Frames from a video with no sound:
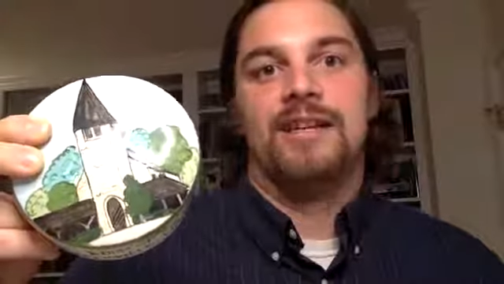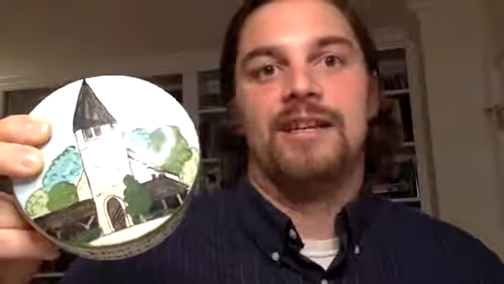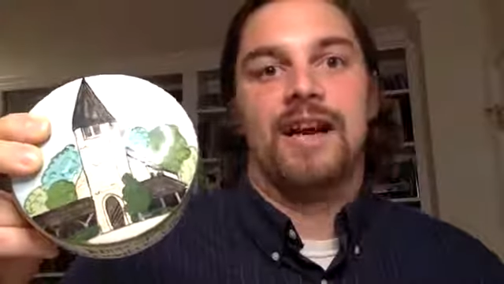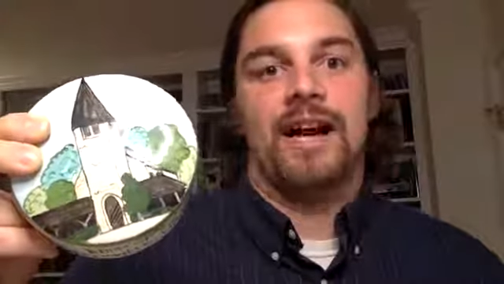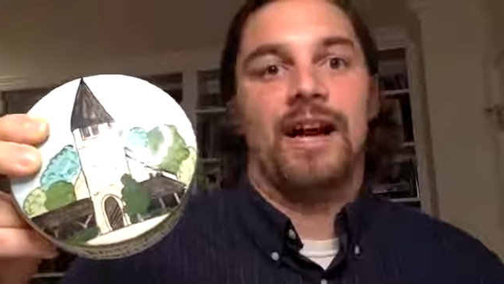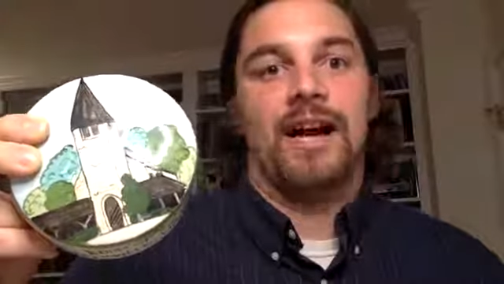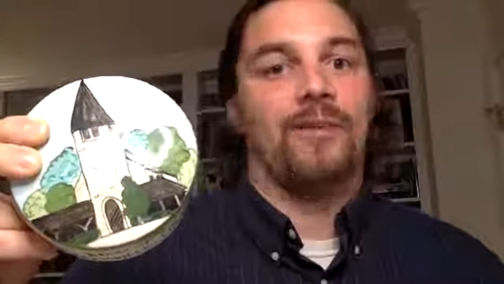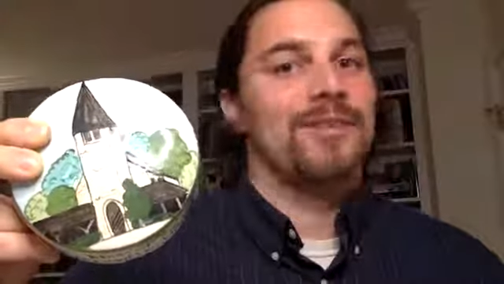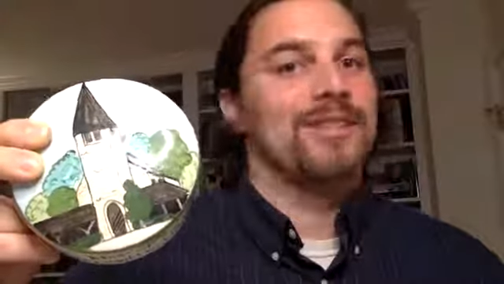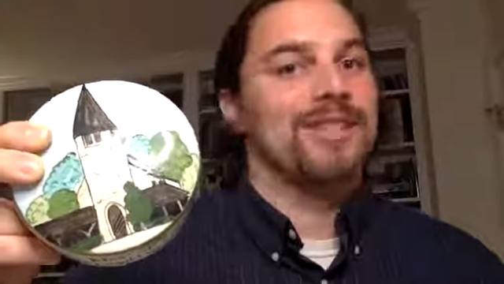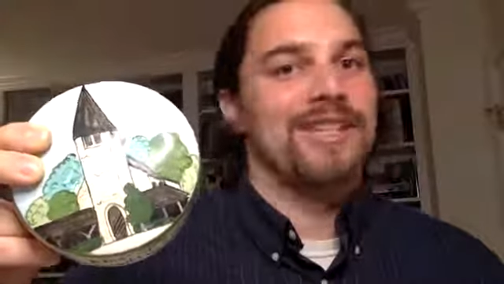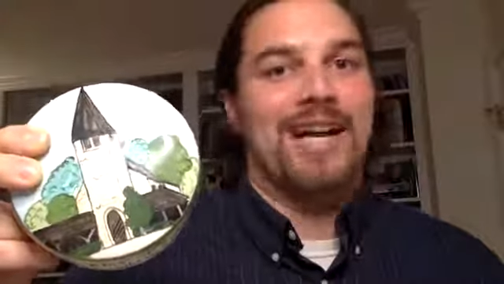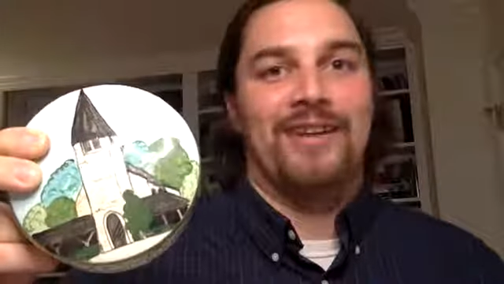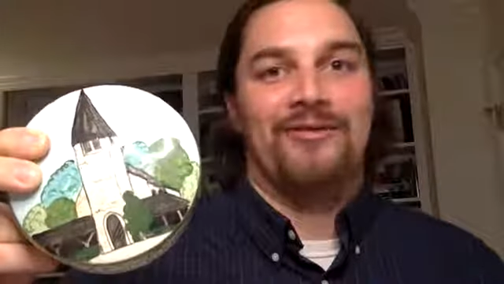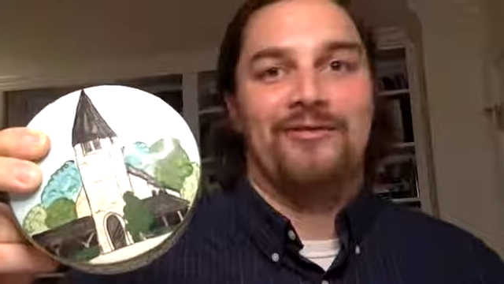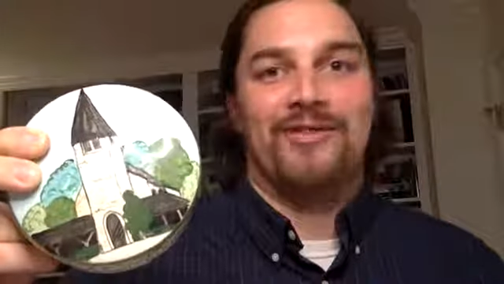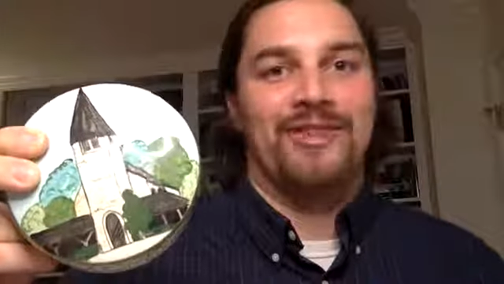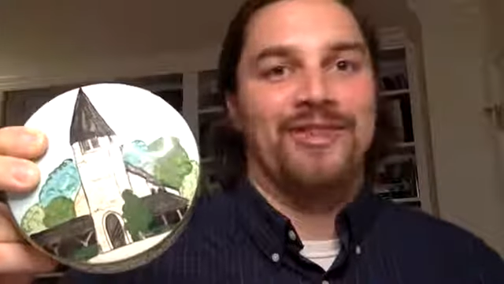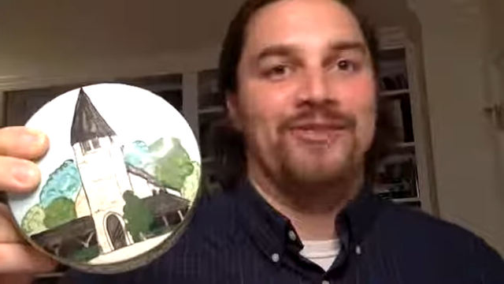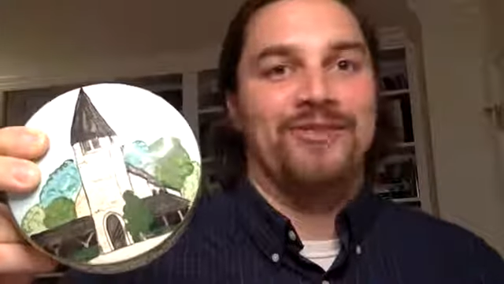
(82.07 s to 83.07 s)
Uh, I was
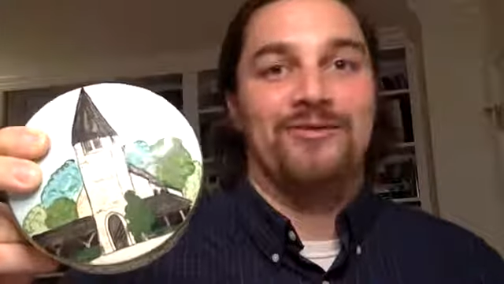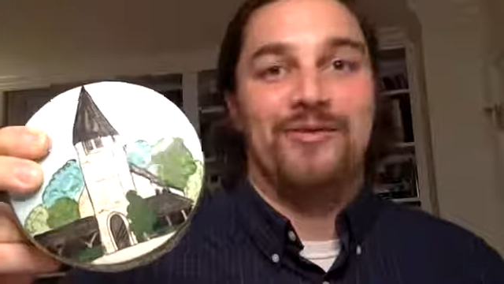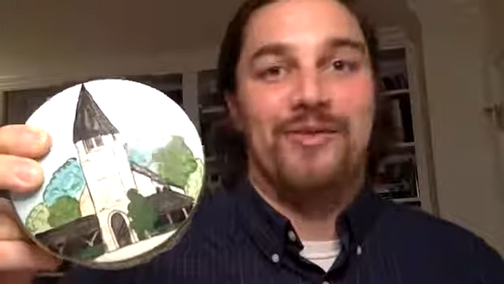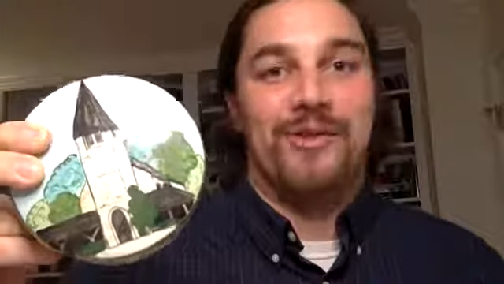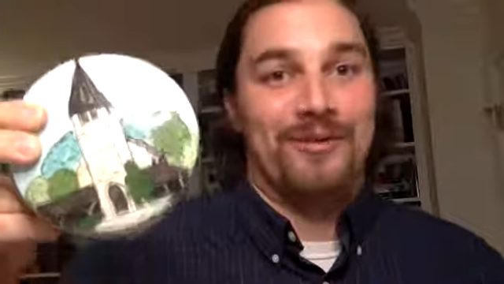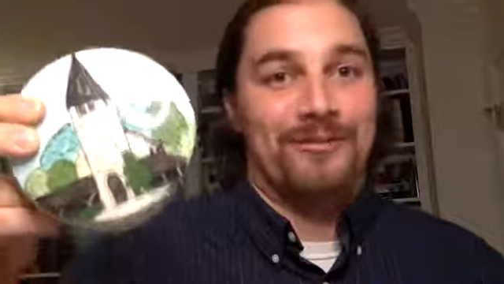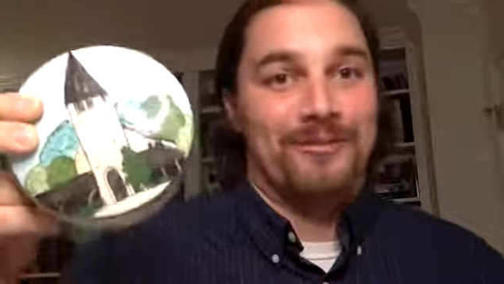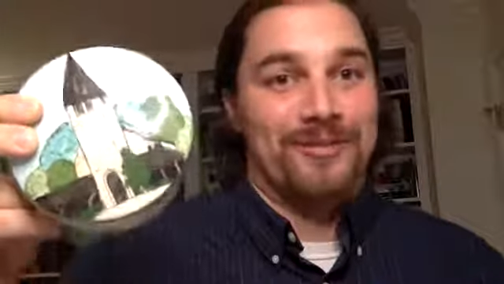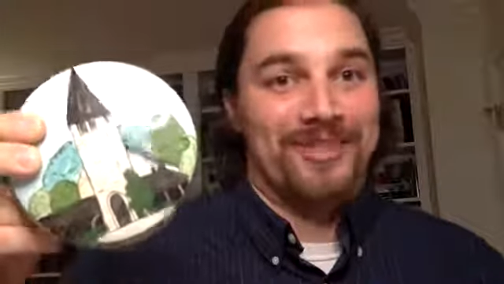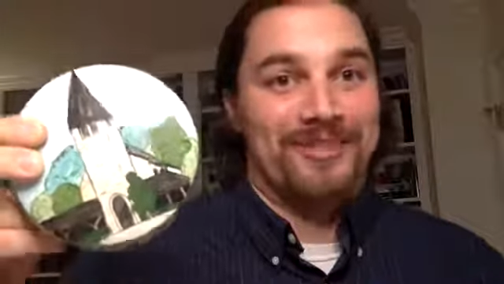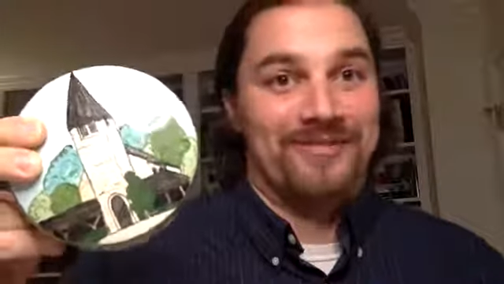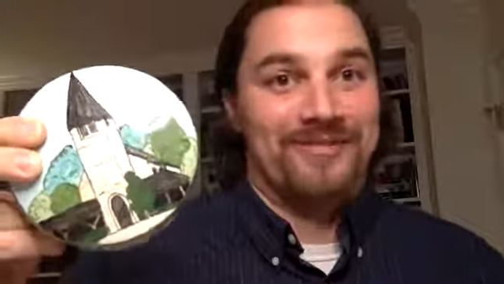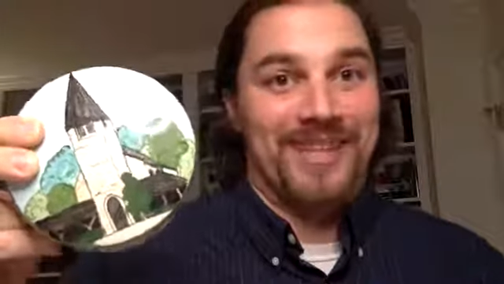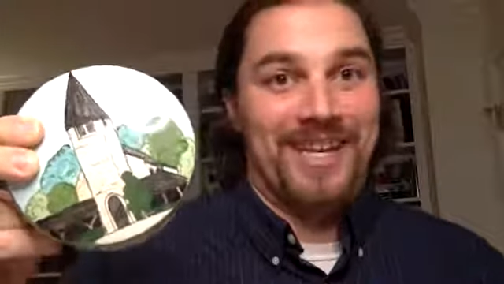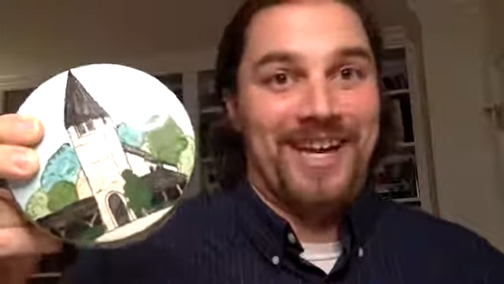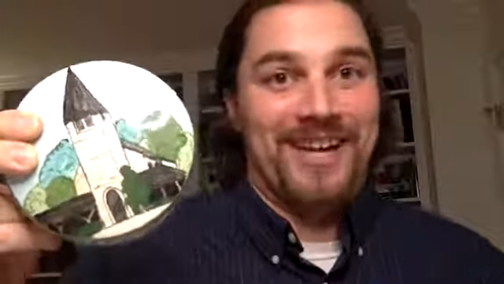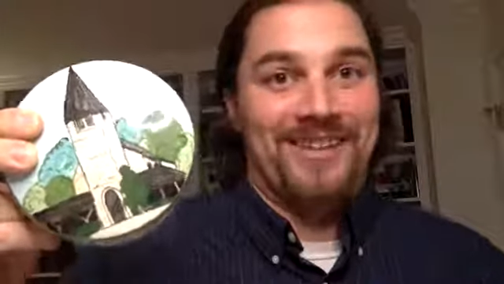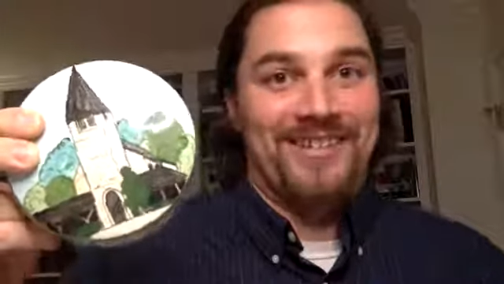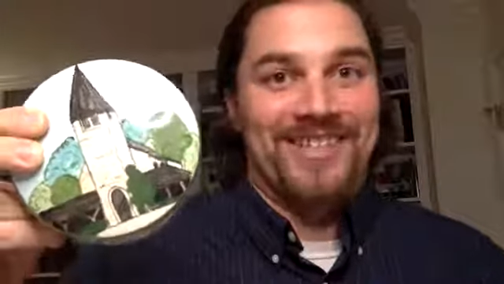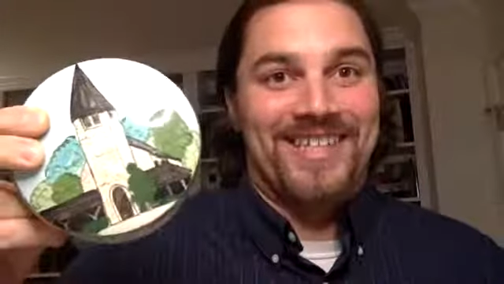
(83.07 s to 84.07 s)
not fully formed
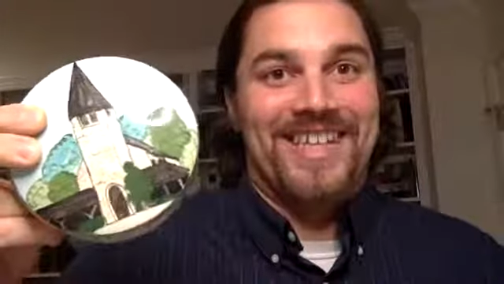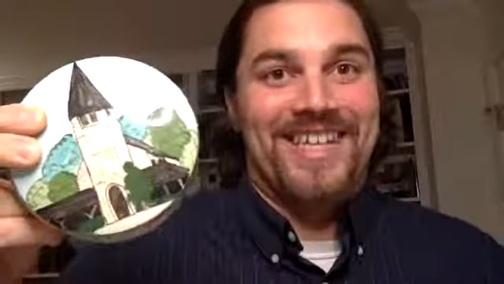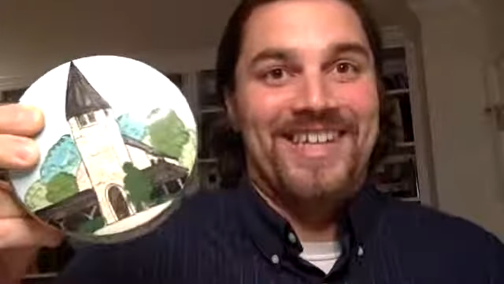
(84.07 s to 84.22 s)
when I was